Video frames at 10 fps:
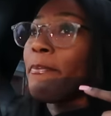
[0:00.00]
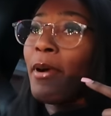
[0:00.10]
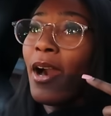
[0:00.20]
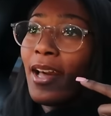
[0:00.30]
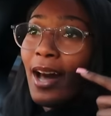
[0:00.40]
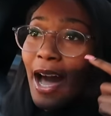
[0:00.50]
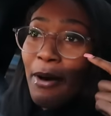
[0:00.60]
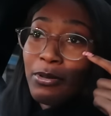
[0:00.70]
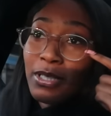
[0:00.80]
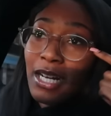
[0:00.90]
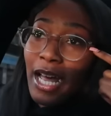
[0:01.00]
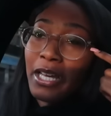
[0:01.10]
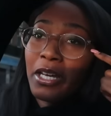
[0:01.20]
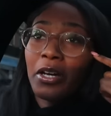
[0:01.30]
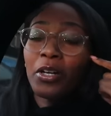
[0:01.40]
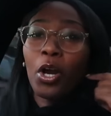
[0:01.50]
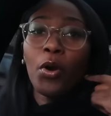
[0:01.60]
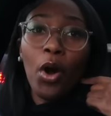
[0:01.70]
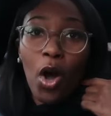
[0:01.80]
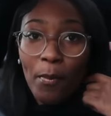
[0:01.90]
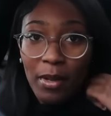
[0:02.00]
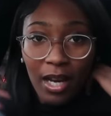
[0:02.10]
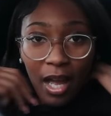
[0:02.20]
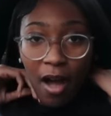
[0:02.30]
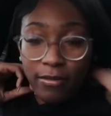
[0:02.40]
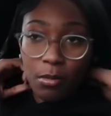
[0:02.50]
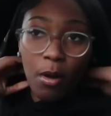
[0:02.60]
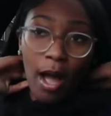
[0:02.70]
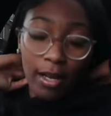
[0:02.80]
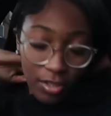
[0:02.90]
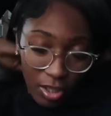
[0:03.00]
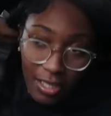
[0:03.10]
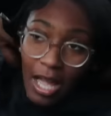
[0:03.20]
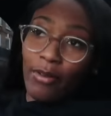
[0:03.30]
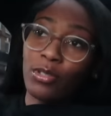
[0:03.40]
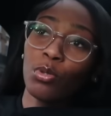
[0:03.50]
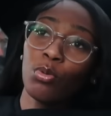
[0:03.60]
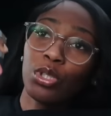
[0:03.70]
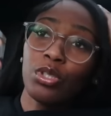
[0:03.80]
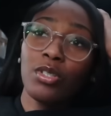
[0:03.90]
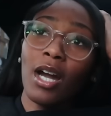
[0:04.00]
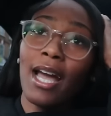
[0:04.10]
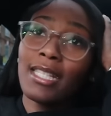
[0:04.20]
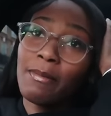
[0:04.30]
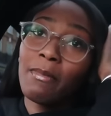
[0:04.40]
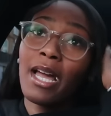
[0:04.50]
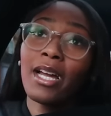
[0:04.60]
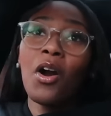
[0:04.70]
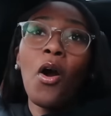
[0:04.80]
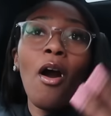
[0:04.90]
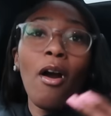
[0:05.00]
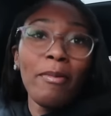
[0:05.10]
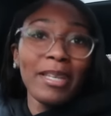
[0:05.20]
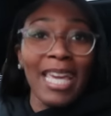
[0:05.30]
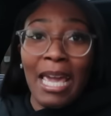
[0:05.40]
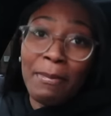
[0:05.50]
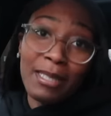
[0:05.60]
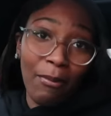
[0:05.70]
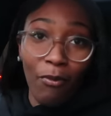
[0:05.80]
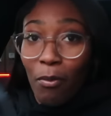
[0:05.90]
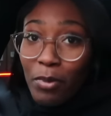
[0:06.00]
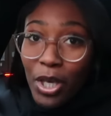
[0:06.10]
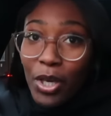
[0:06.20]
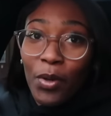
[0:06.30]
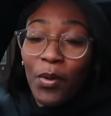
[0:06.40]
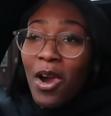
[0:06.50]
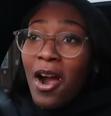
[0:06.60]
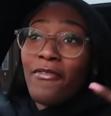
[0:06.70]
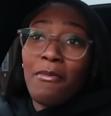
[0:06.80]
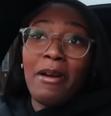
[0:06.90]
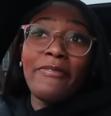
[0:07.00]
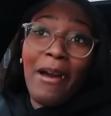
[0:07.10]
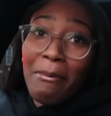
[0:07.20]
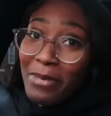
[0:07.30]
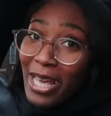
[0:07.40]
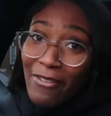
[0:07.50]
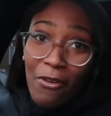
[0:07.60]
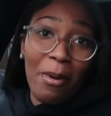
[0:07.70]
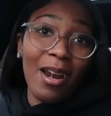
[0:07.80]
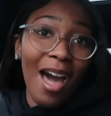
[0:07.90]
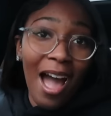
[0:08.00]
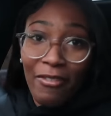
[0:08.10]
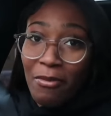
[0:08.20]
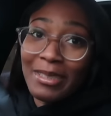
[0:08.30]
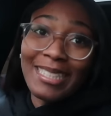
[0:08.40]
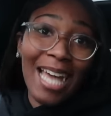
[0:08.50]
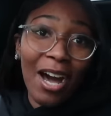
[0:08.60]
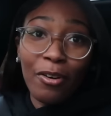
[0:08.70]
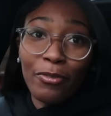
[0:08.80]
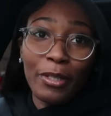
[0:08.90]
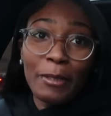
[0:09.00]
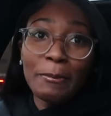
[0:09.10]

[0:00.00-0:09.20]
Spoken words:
but I was gonna like go home and like after work just now and talk to you guys and be like, oh, I've been keeping something from you, from my family, from my life, from myself.